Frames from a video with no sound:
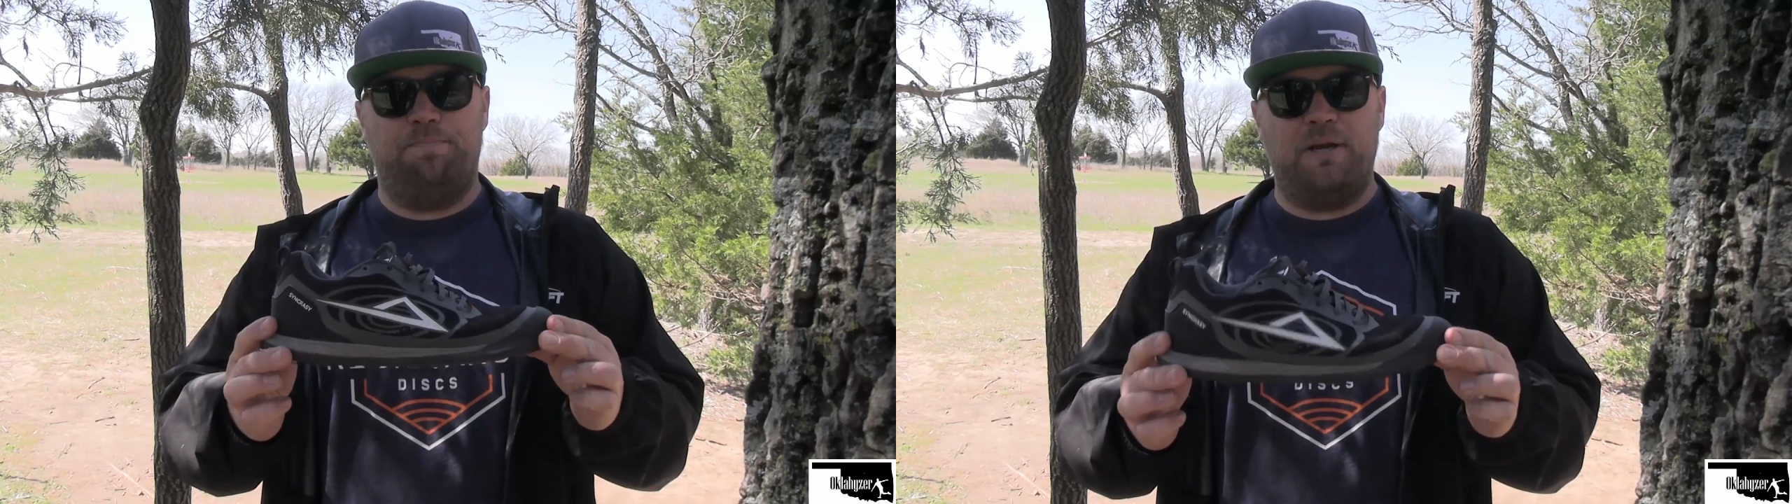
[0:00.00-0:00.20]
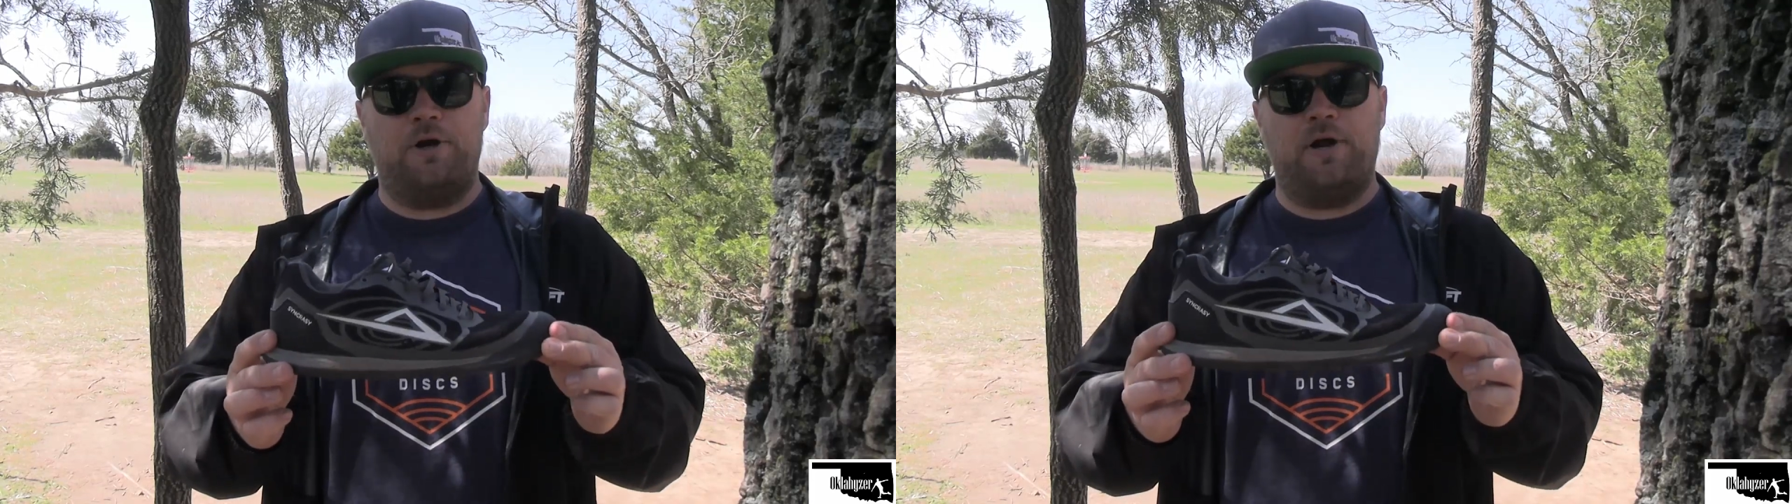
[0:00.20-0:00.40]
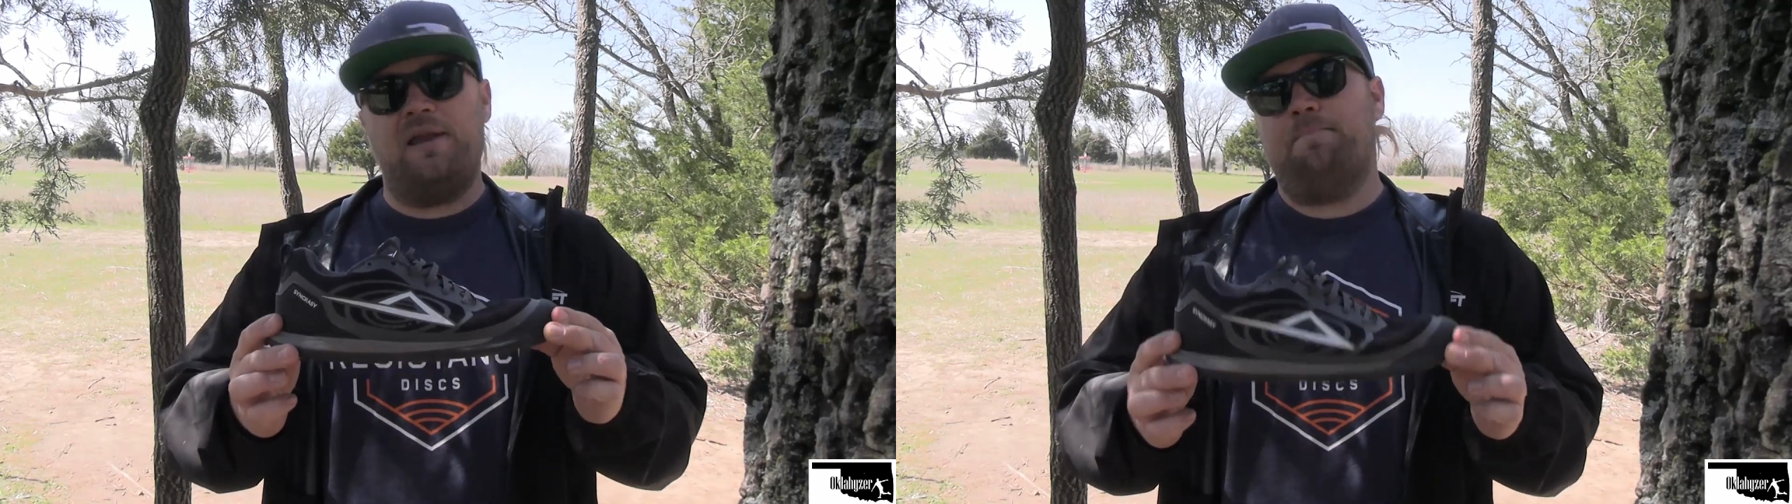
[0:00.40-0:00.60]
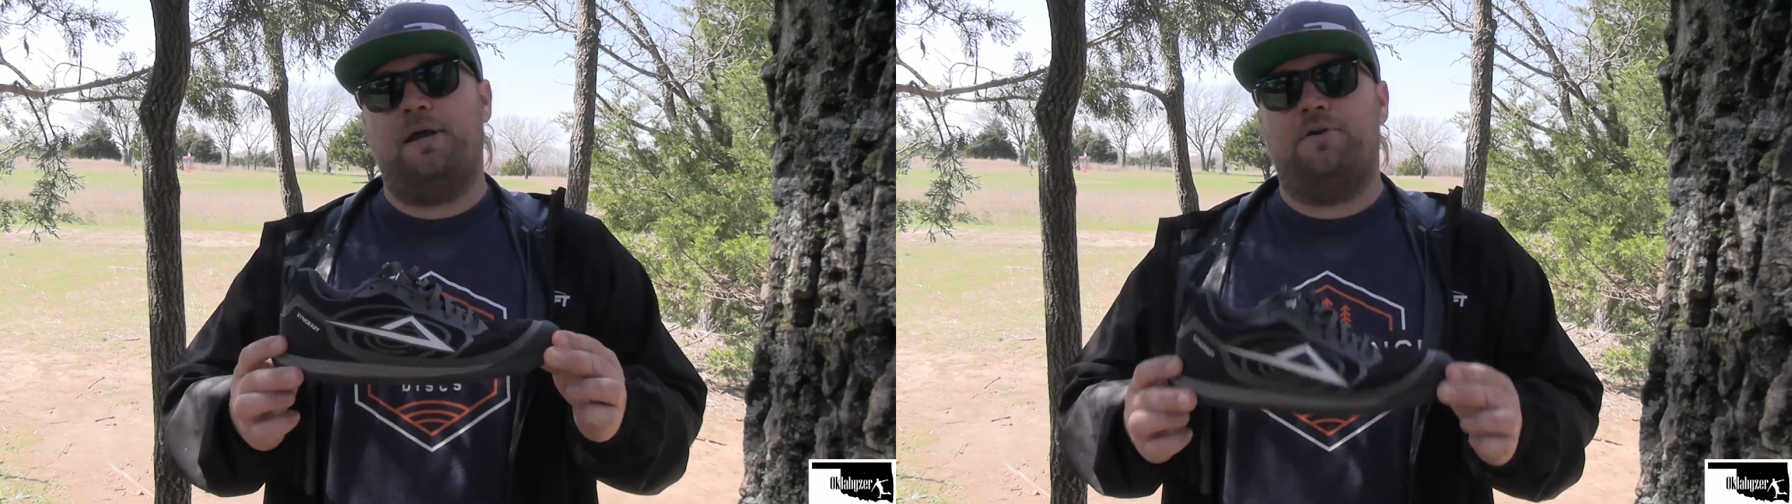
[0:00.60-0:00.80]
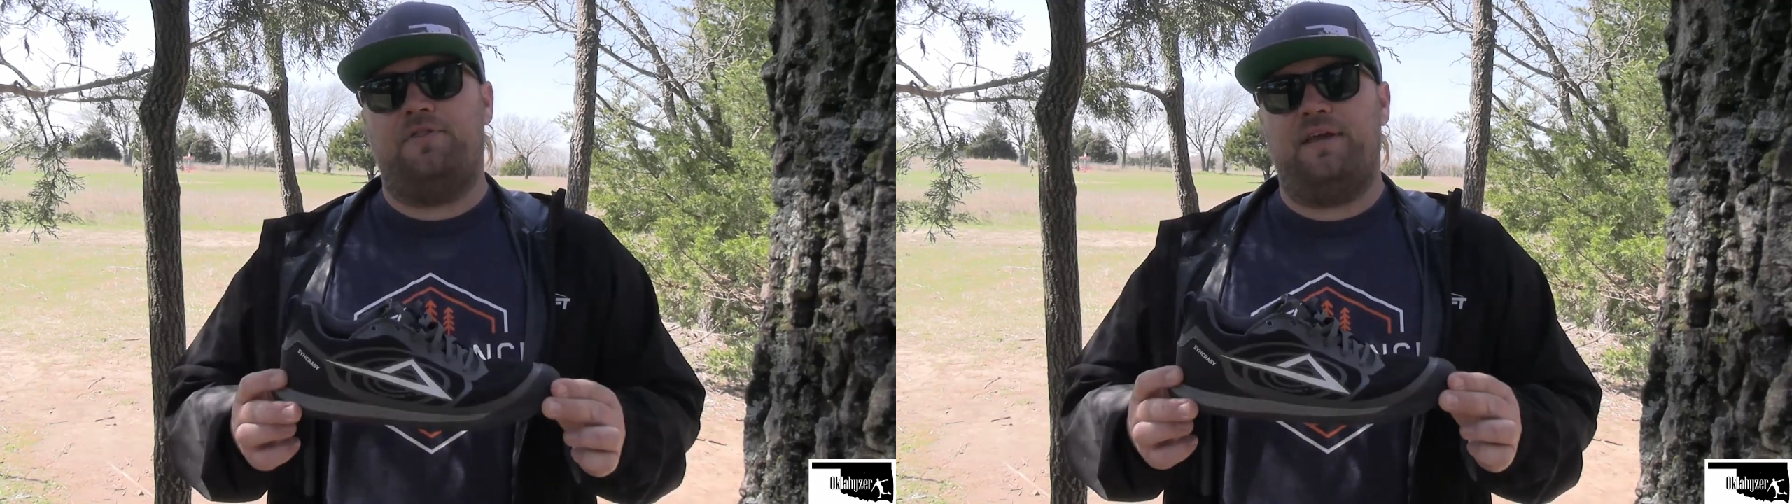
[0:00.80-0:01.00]
bigger and
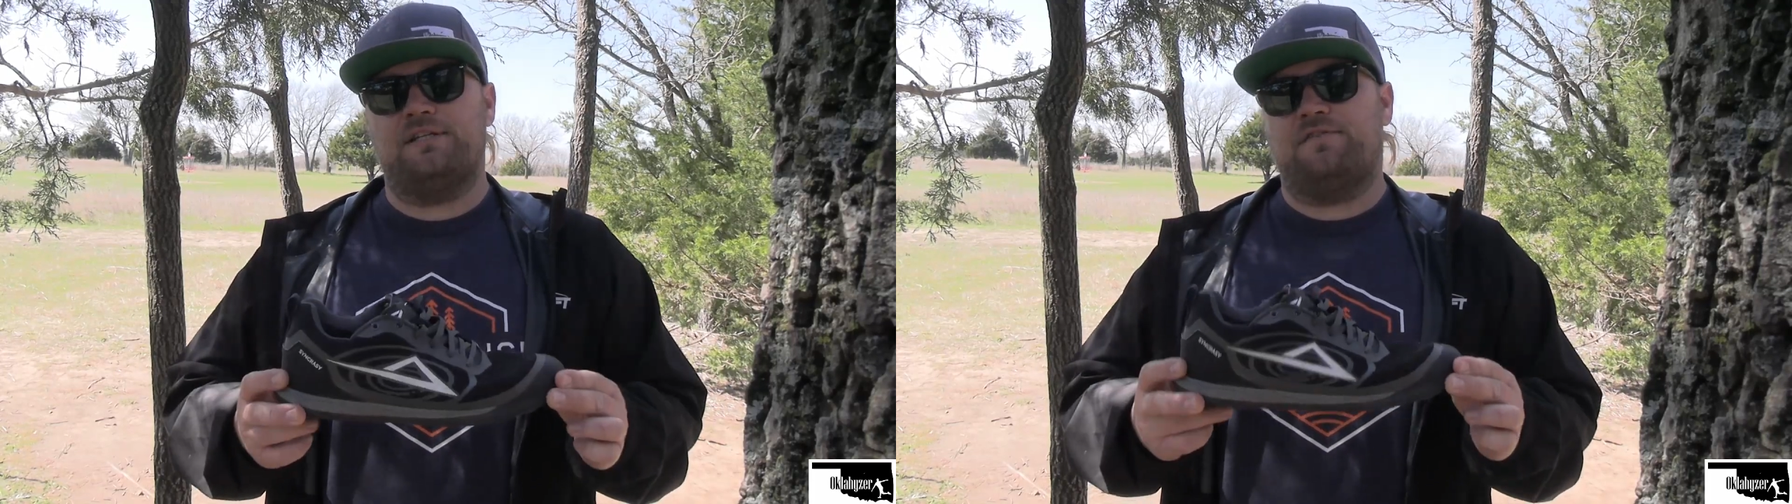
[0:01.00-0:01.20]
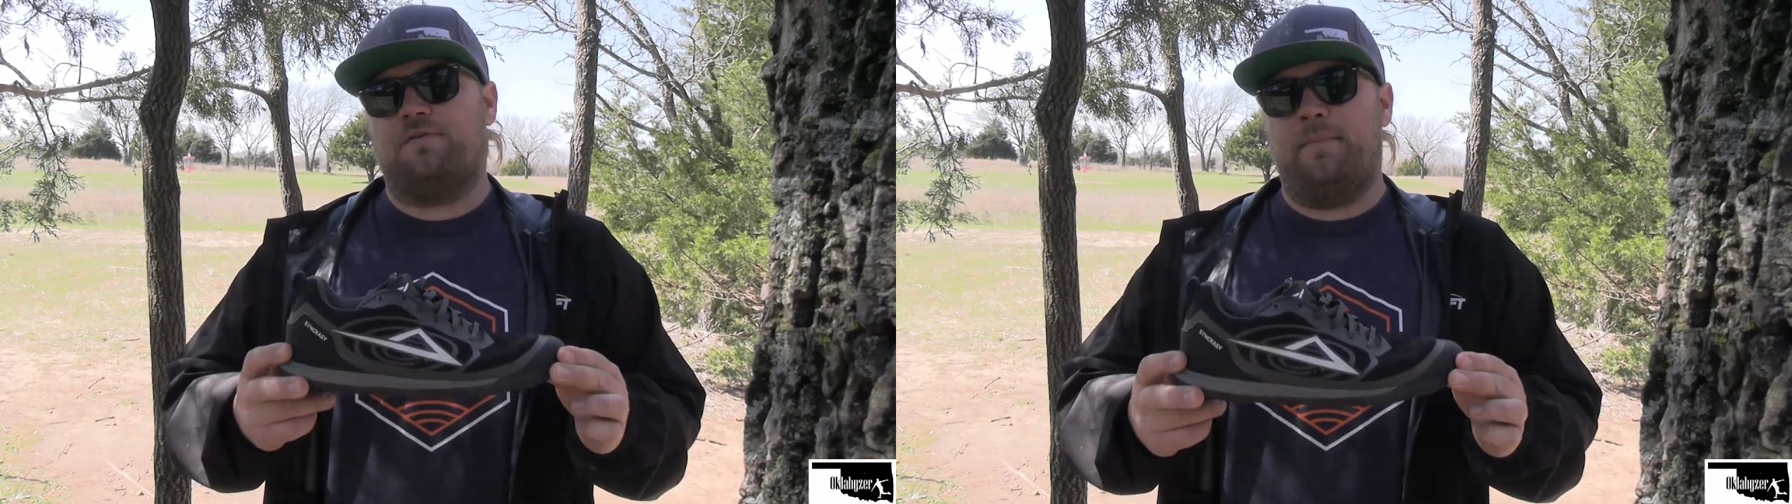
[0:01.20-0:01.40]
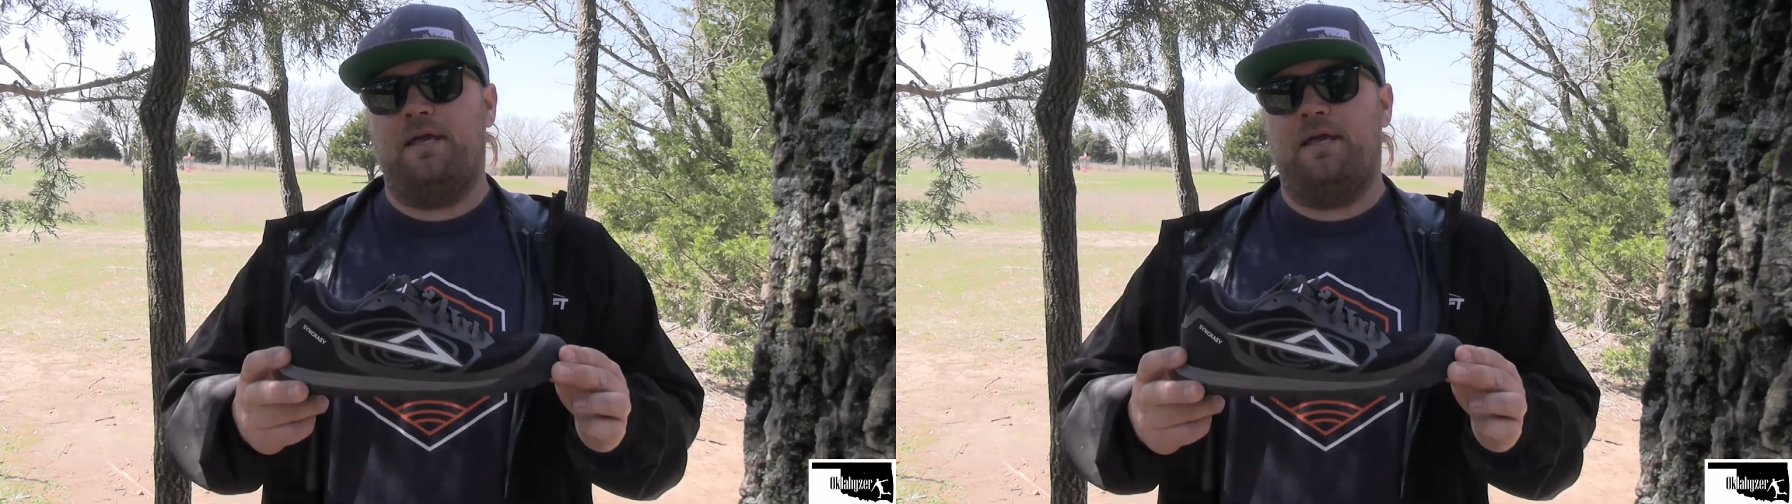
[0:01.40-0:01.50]
better things from